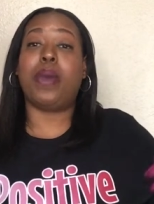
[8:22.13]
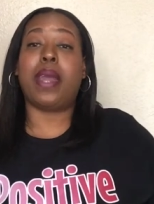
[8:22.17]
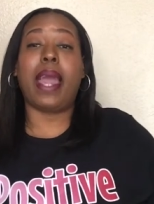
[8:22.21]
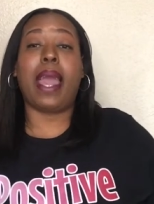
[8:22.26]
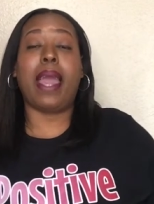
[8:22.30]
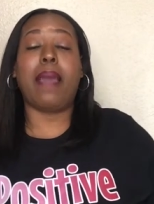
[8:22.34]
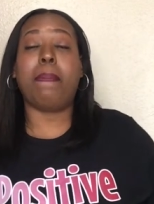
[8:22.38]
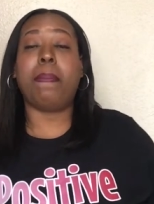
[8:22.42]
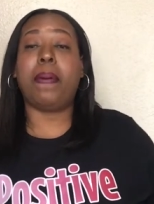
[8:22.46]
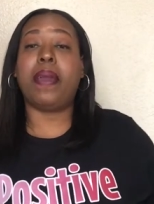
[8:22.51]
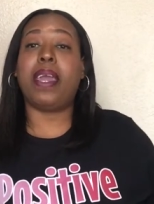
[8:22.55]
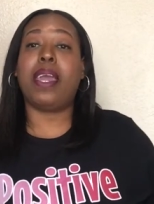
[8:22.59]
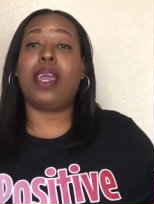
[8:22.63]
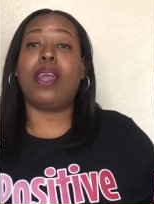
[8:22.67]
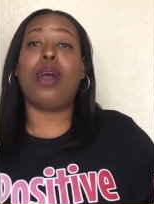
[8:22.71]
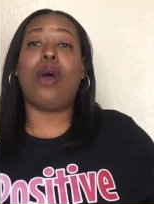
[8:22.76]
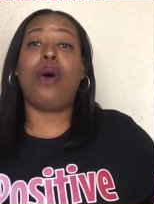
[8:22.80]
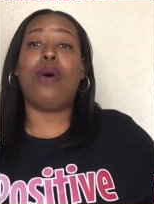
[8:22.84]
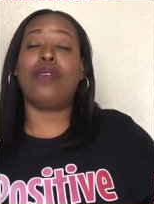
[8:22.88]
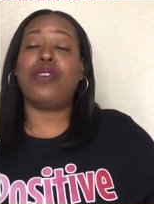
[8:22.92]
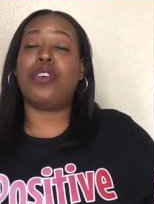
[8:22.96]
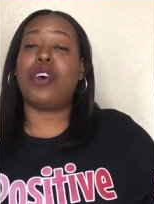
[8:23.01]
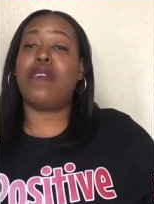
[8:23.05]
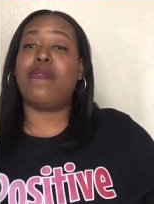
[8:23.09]
KP
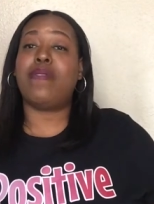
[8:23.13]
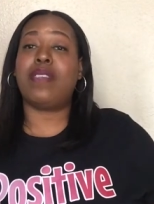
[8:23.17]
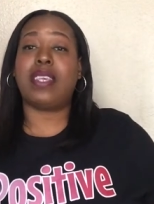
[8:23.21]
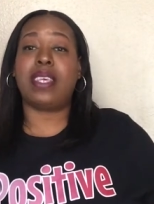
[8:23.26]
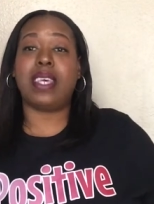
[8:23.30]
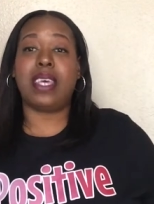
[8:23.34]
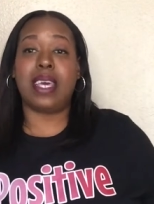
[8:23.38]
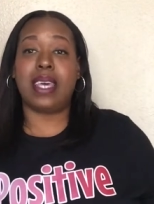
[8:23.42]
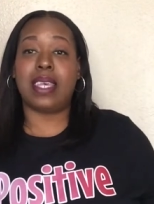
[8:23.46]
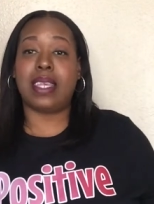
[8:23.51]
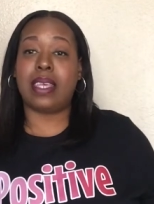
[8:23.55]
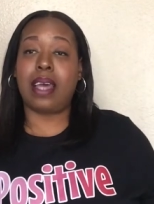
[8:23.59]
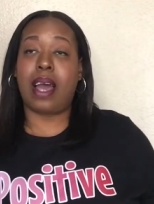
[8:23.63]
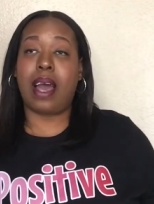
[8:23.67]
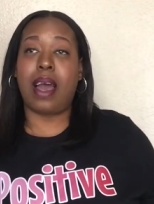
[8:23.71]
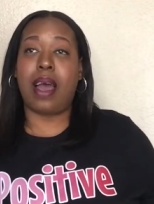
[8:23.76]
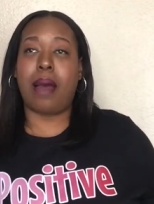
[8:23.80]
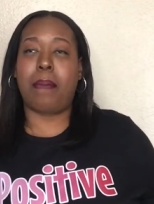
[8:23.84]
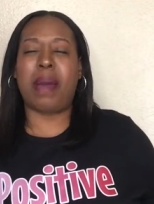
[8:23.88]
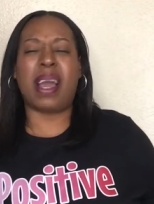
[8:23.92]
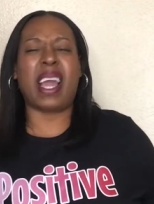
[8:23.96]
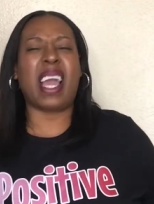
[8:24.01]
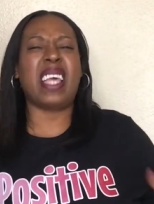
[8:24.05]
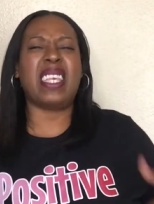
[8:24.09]
goes over to his,
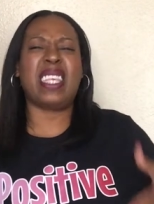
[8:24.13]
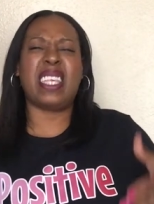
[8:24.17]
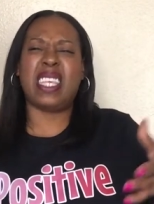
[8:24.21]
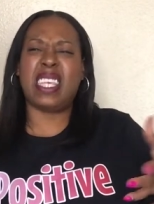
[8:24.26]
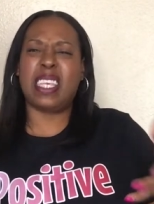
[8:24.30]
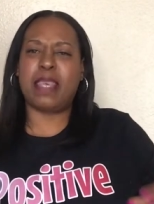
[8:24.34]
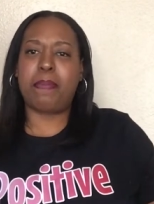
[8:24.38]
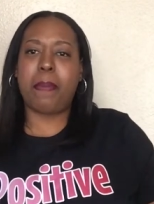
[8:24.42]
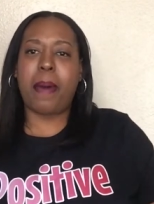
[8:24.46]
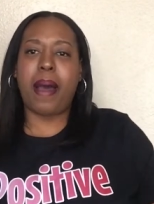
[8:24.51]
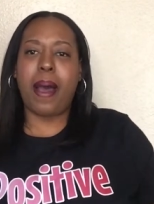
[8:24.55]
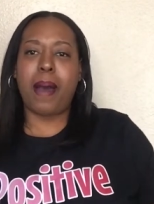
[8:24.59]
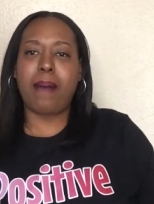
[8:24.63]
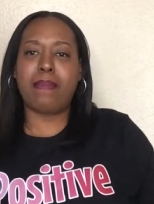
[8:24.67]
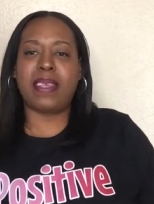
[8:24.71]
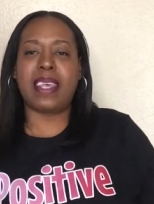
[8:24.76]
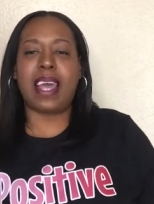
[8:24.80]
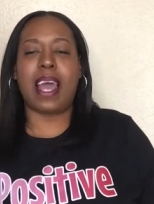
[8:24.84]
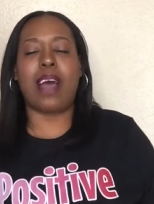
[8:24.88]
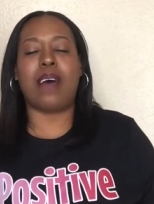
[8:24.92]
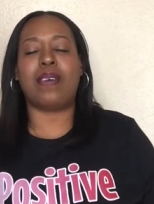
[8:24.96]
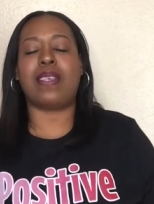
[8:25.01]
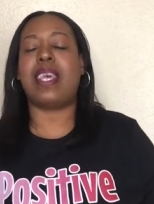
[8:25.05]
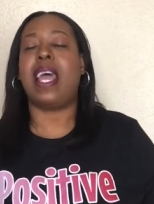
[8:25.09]
um, I guess it's his mom's
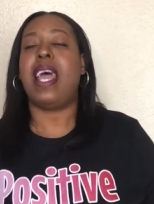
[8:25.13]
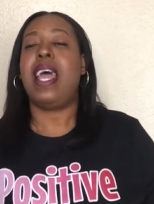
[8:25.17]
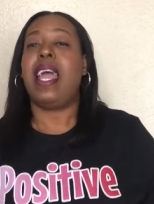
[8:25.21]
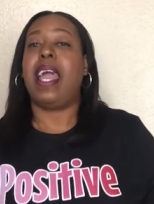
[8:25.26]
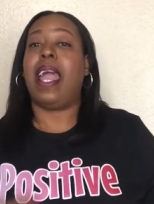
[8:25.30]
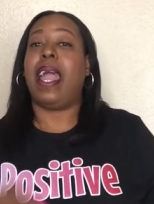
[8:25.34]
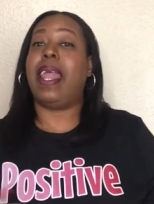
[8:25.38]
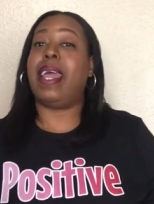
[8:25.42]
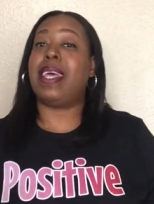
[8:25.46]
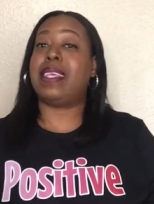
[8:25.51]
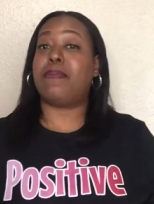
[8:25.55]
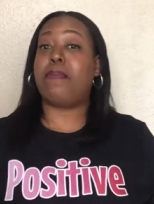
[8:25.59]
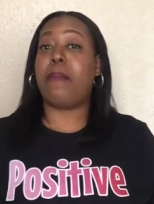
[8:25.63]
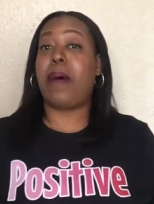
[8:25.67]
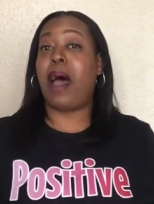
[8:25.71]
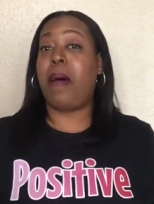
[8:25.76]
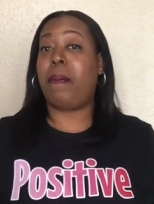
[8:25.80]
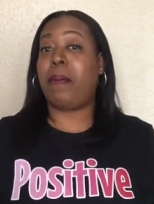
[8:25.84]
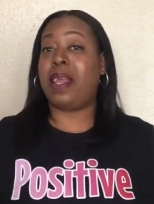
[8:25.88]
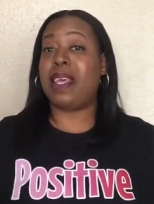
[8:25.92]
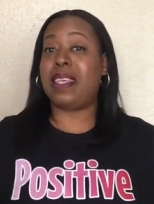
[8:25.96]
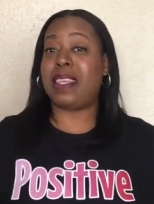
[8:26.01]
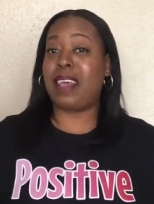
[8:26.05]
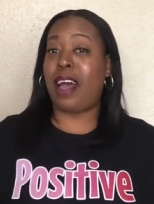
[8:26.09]
house. And his
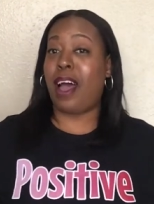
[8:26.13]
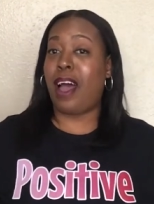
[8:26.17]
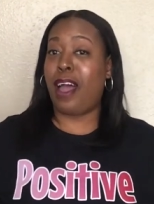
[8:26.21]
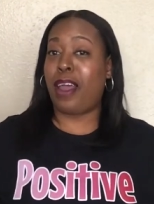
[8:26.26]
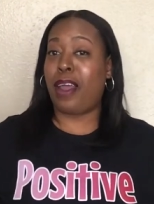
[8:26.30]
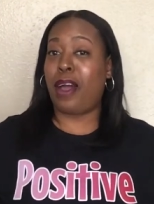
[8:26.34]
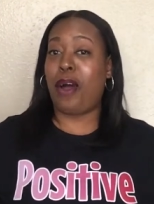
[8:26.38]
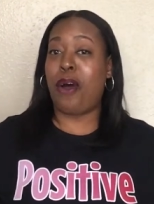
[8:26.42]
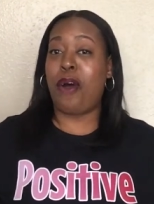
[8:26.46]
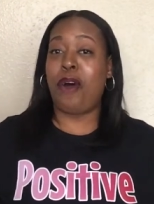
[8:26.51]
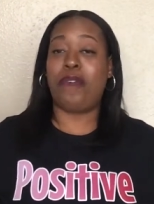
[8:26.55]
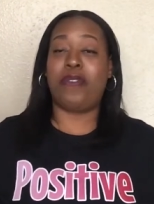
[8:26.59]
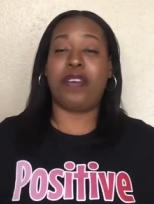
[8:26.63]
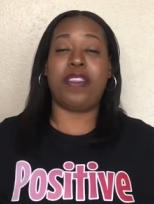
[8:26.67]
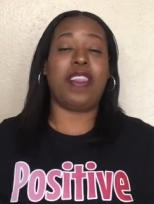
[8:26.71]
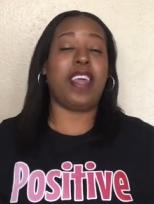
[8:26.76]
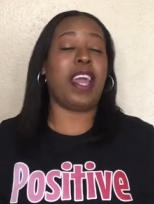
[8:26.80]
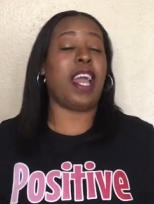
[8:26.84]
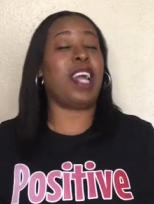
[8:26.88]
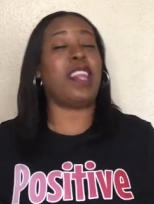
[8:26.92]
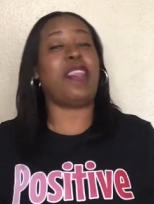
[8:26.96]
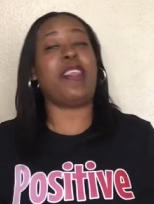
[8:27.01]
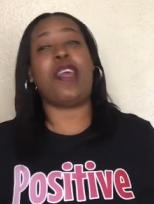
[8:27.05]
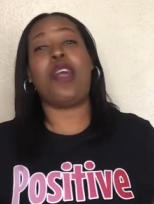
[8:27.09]
mom and his aunt are over
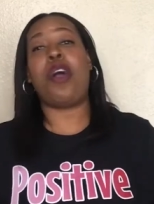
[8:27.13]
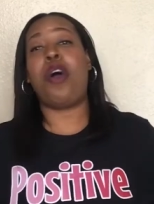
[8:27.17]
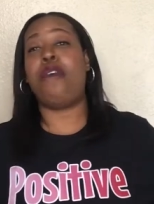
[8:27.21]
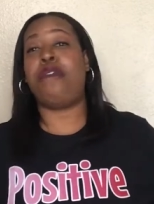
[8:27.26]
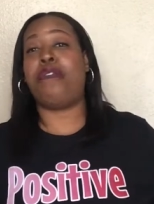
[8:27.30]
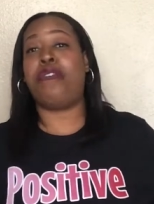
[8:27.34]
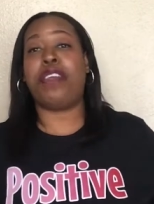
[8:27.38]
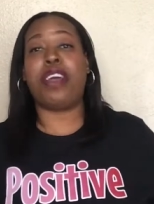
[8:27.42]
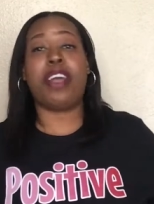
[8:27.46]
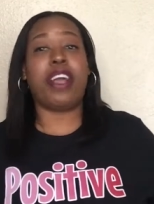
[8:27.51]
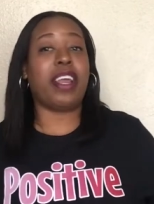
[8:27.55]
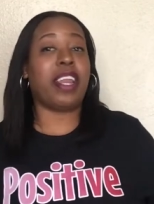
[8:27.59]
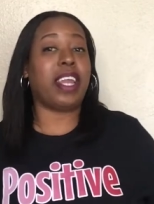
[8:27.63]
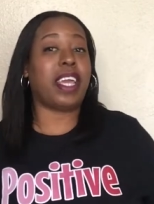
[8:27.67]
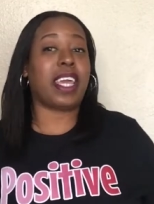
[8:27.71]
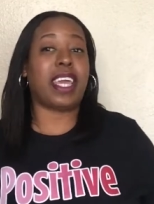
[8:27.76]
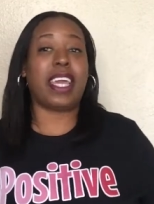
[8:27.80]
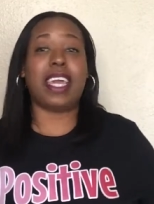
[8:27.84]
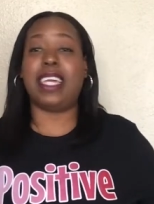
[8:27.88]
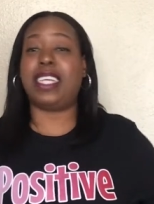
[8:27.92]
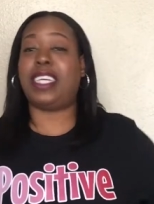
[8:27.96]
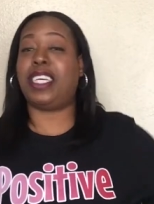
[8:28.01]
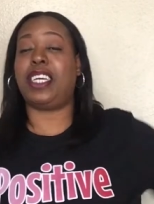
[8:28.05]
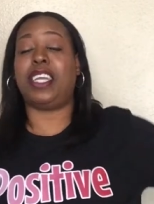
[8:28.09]
there. They over there in the
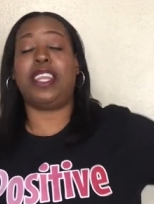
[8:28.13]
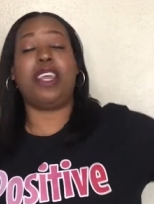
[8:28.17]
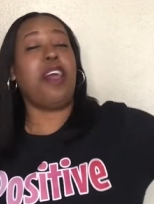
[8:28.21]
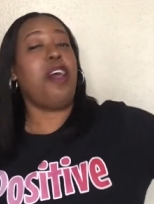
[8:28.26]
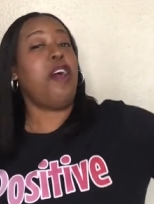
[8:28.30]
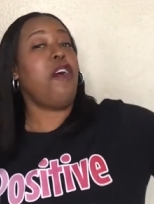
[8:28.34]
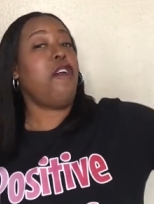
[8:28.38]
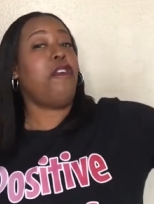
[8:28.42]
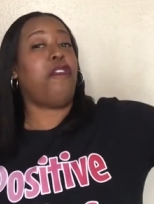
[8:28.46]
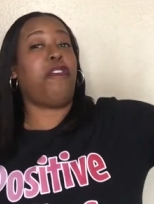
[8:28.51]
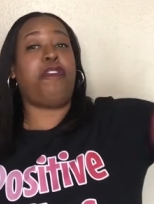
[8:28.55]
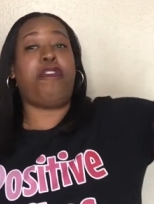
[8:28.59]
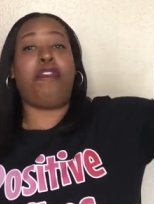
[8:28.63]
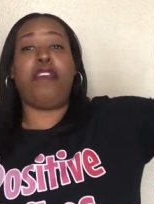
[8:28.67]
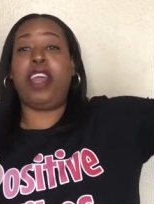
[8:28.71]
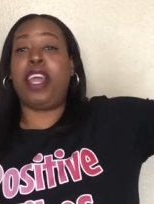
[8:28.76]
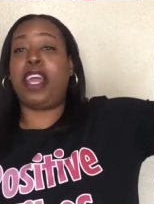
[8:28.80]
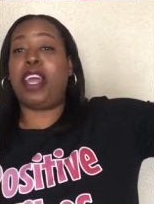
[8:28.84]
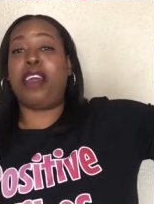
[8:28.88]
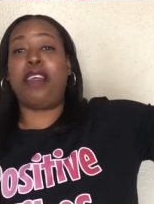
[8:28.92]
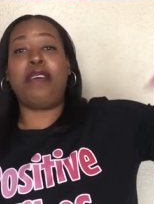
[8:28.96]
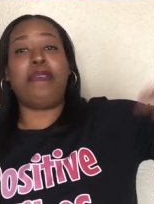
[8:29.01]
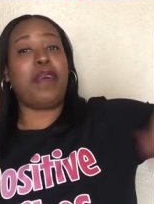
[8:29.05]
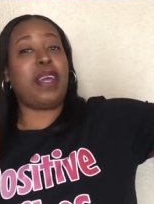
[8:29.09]
kitchen,
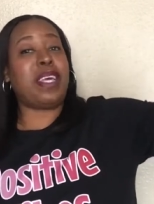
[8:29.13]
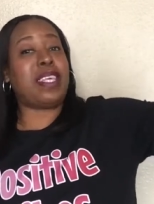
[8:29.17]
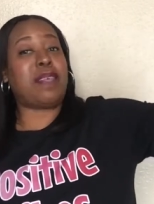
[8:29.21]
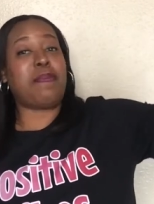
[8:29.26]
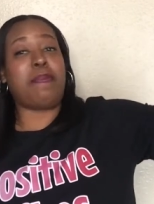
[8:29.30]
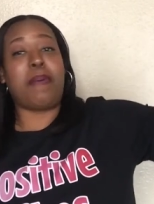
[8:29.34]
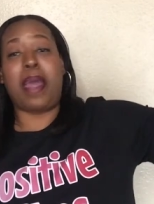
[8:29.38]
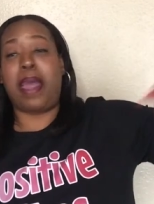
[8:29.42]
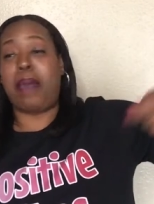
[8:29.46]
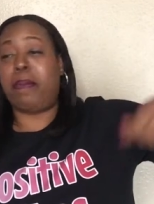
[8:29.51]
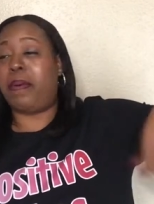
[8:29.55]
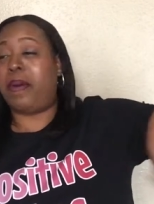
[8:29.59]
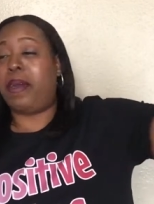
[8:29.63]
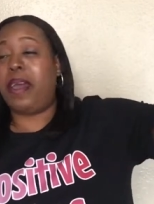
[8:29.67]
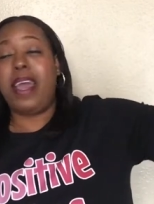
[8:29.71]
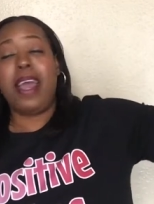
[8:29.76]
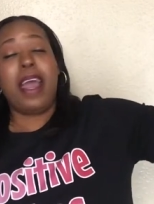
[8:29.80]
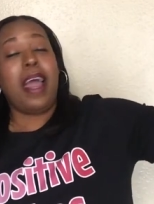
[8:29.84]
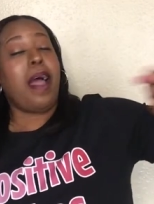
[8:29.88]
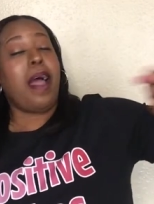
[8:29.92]
flicking the wrist, baby.